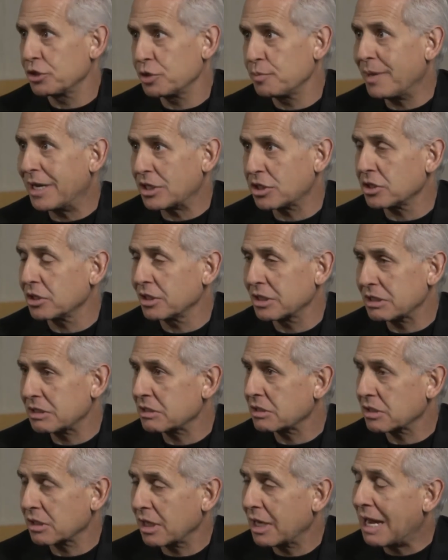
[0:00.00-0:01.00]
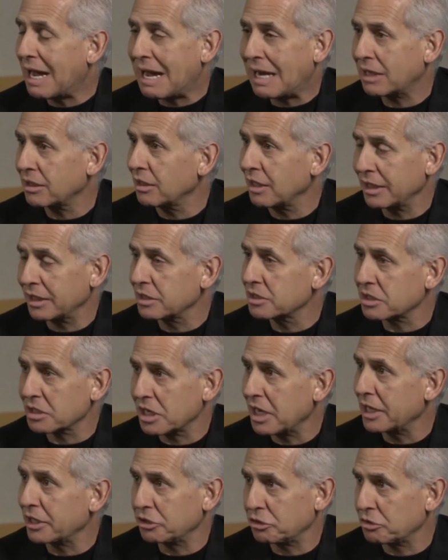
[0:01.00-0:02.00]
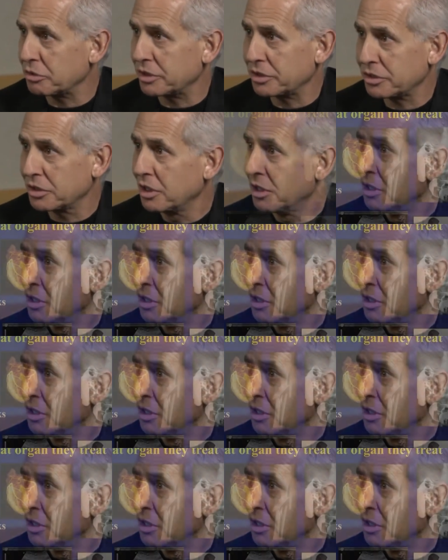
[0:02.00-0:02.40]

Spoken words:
specialists act like psychiatrists,